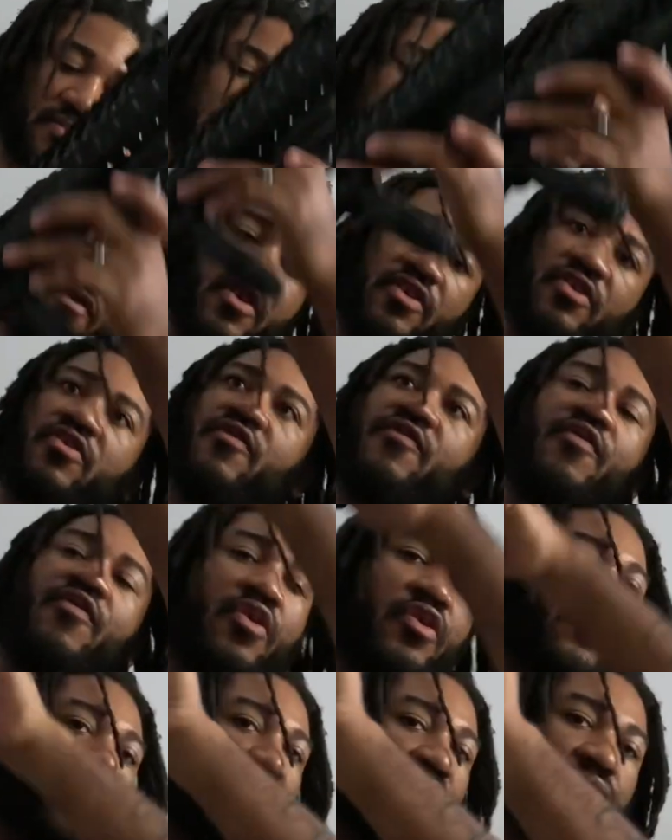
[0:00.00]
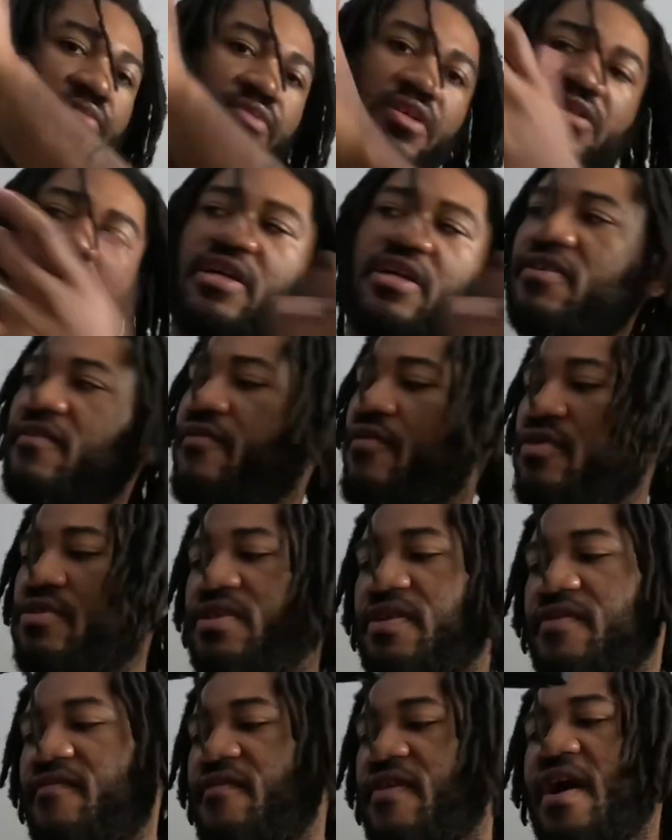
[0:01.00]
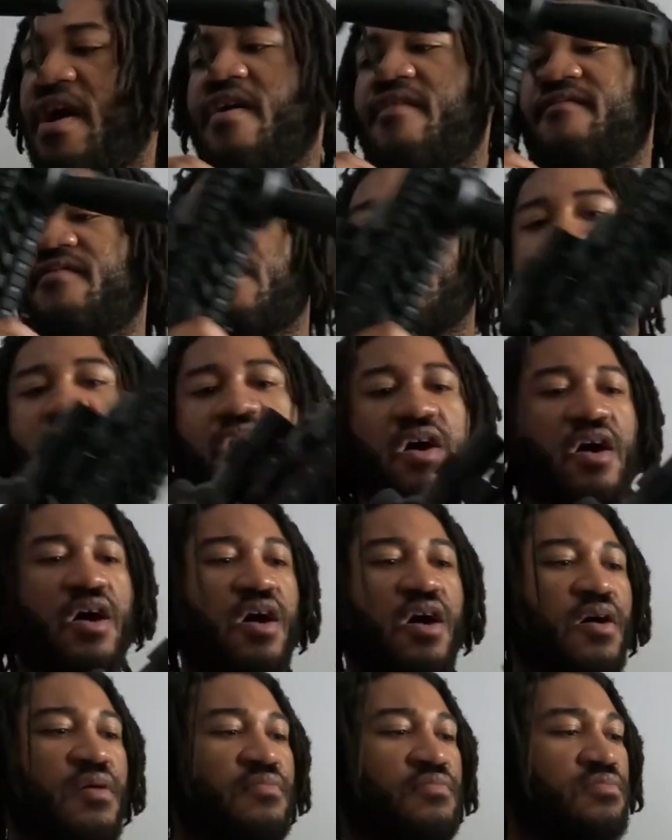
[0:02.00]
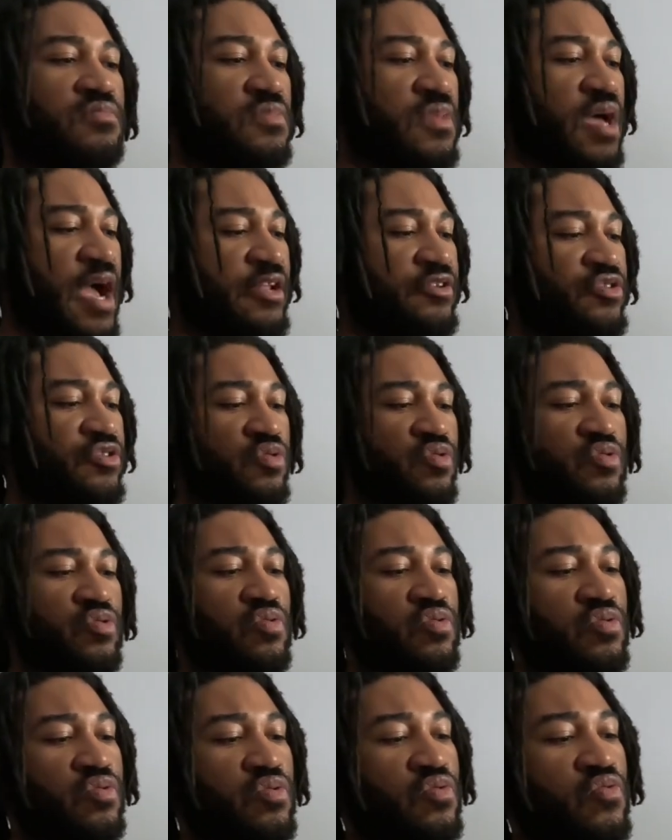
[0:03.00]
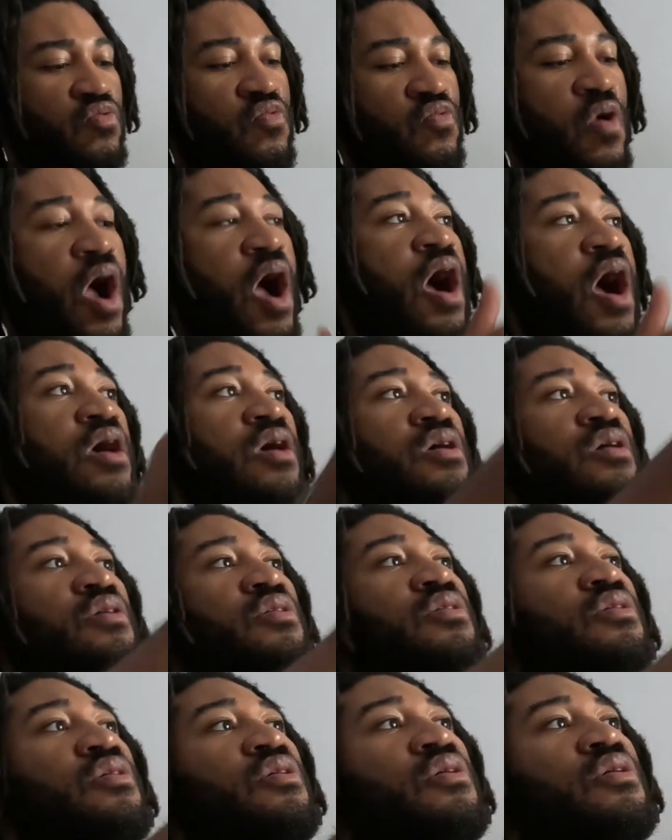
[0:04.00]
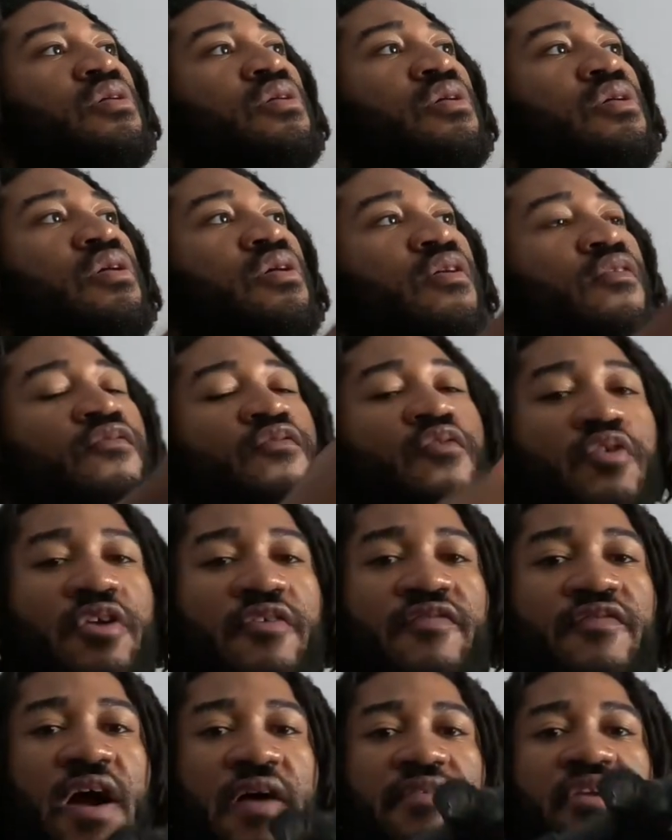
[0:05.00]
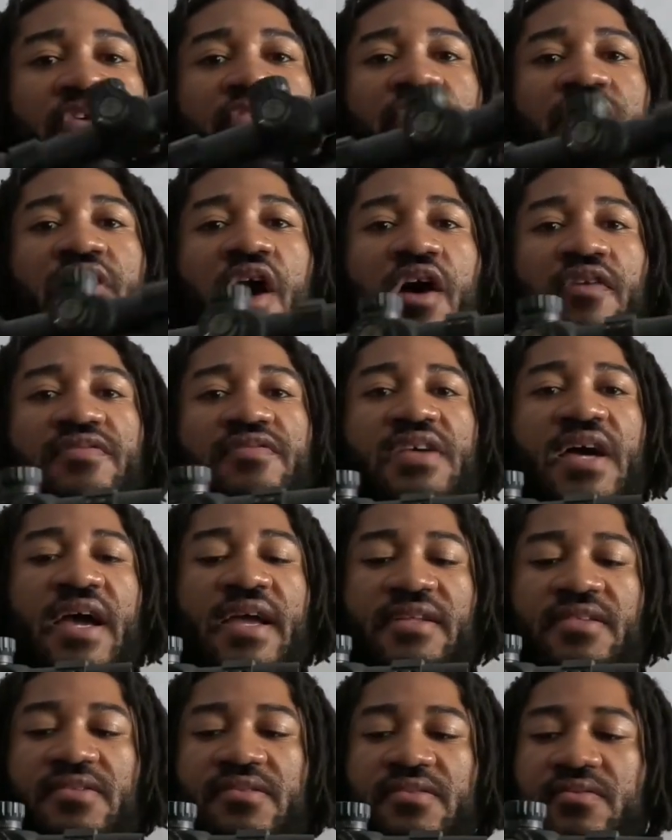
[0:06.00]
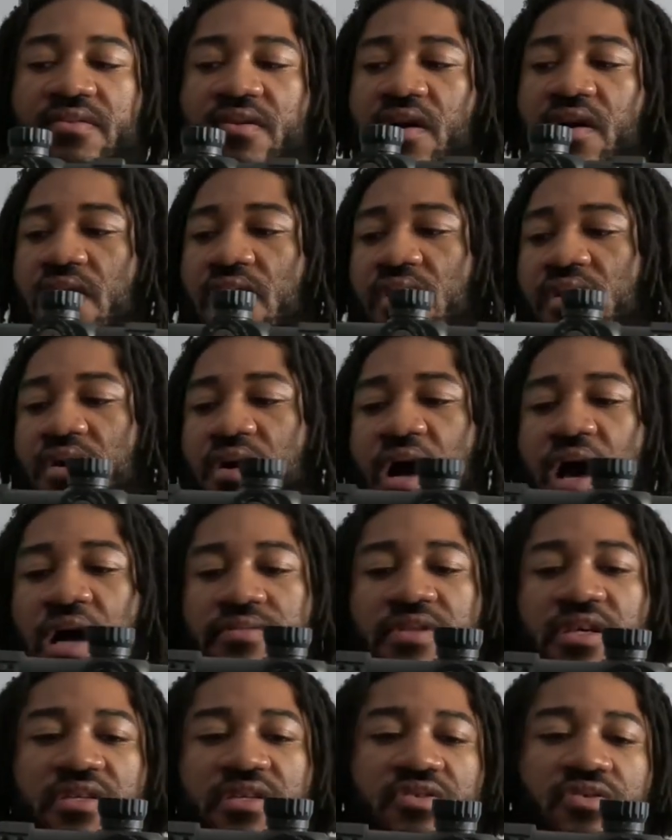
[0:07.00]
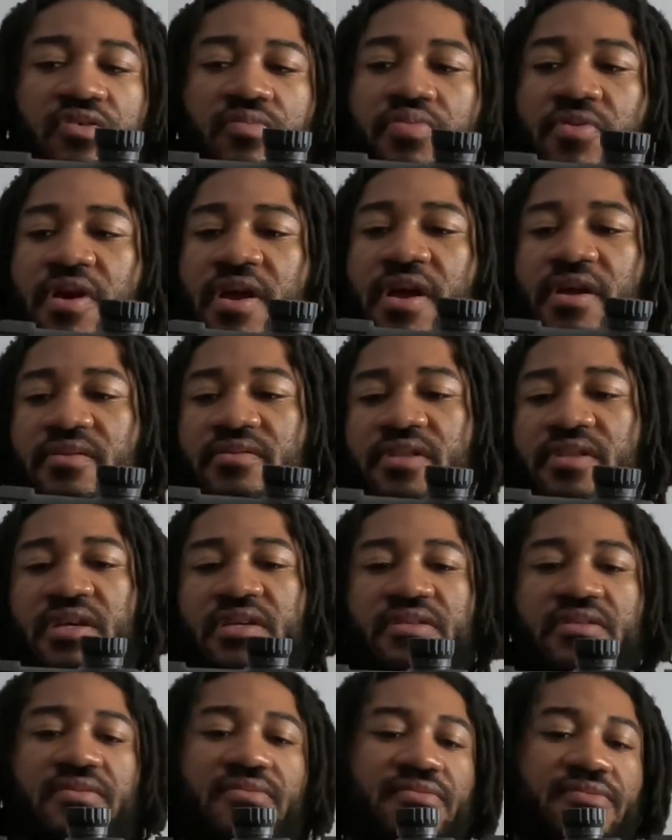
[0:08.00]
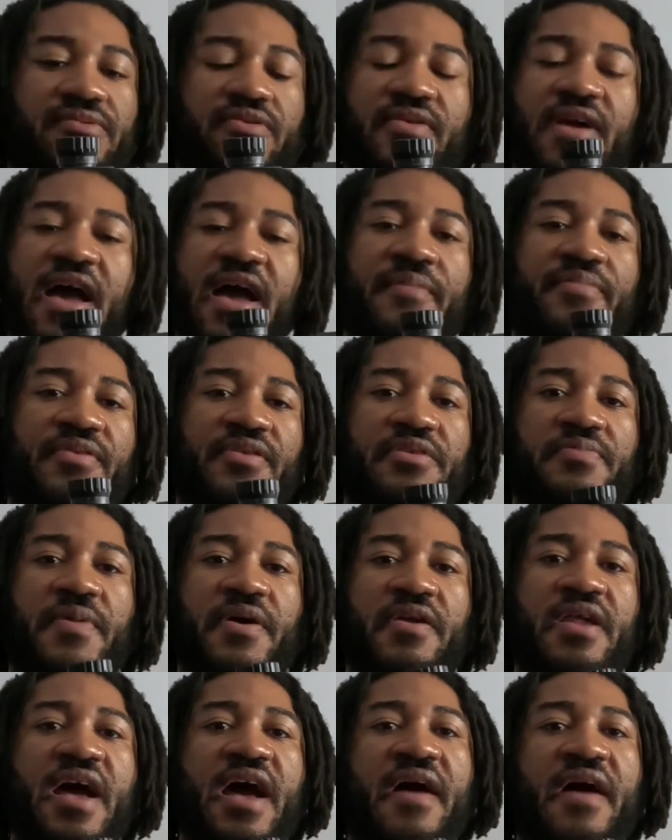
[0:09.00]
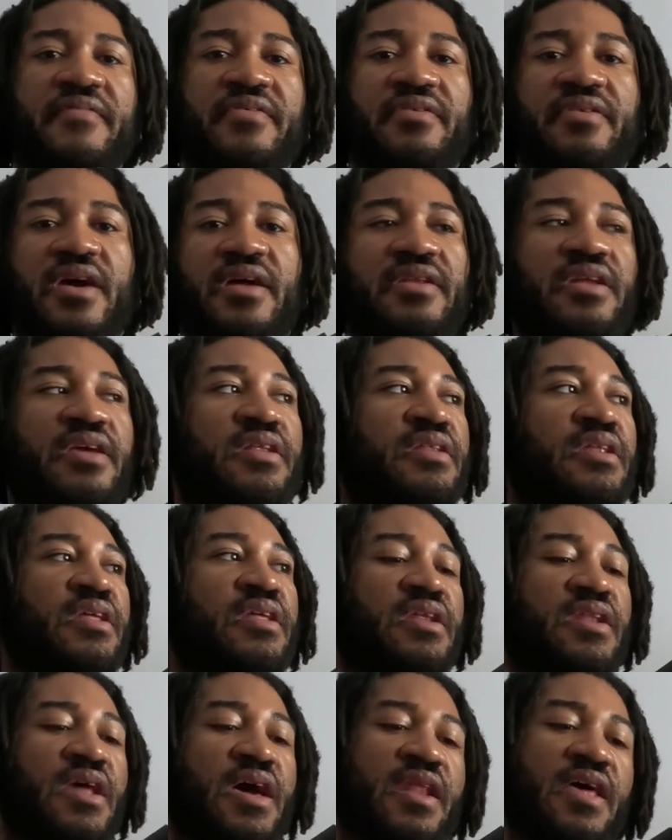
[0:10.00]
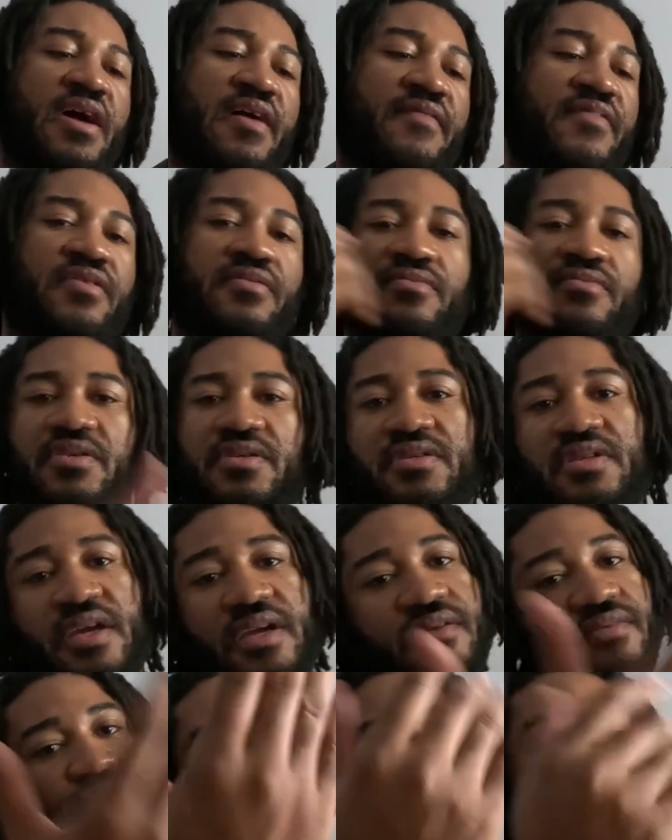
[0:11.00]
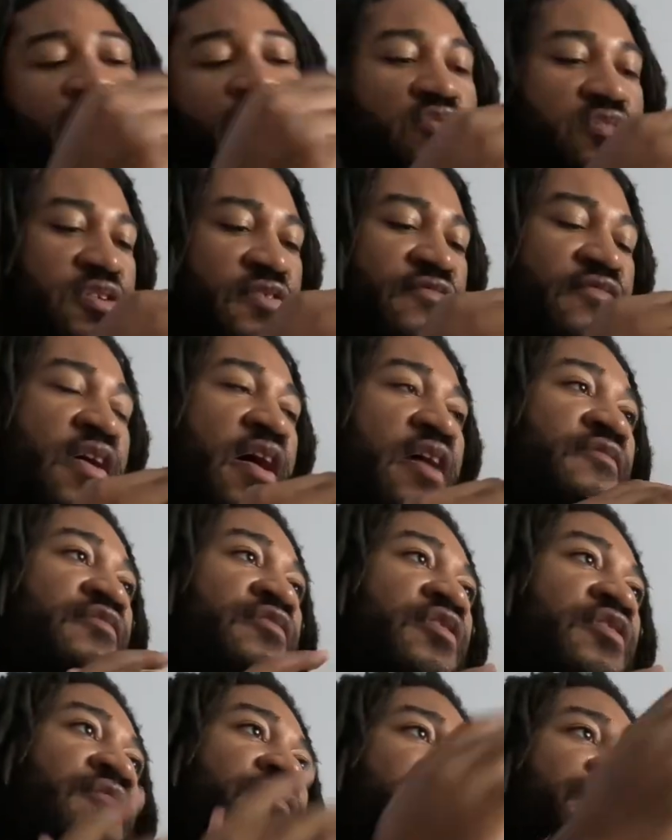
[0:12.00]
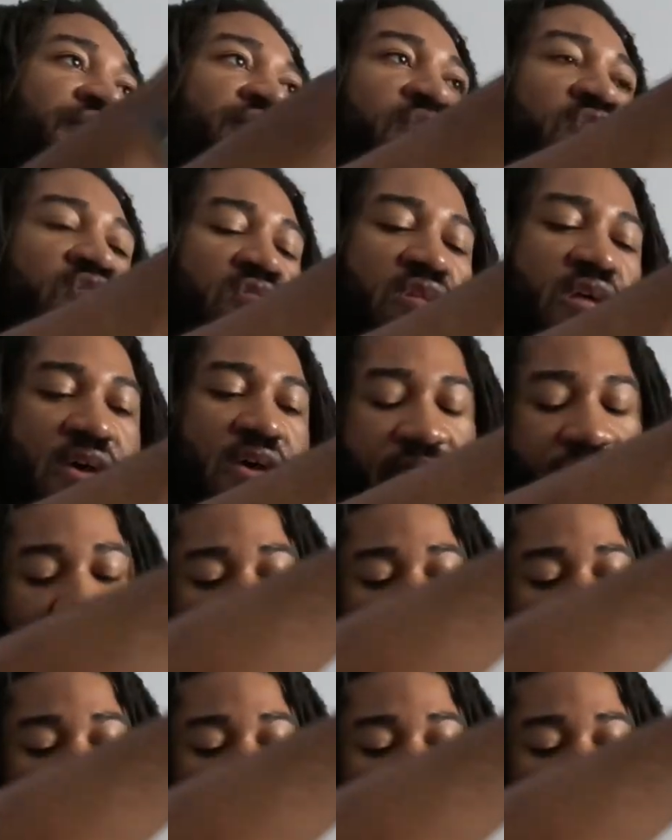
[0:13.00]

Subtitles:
Vertical foregrip, just like the 14.5. I do rock 45-degree offsights. Optics do break, things do happen. It's better to have it, and I need not have it, just like the 14.5. So there's that.